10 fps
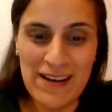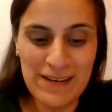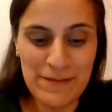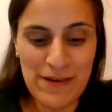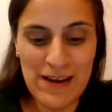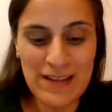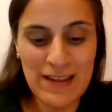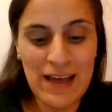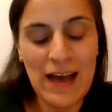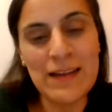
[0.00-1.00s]
and I'm afraid
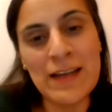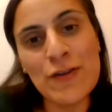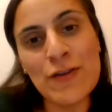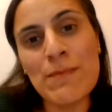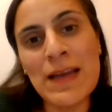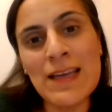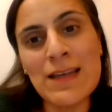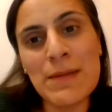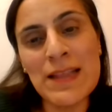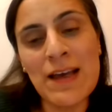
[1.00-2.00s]
unless you're making
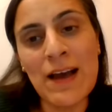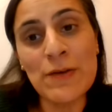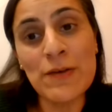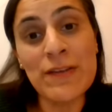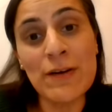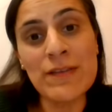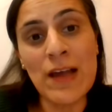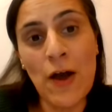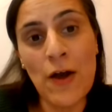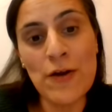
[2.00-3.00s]
the mitai yourselves
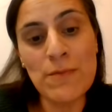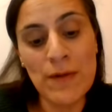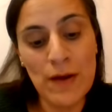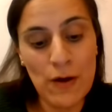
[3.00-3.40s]
at home,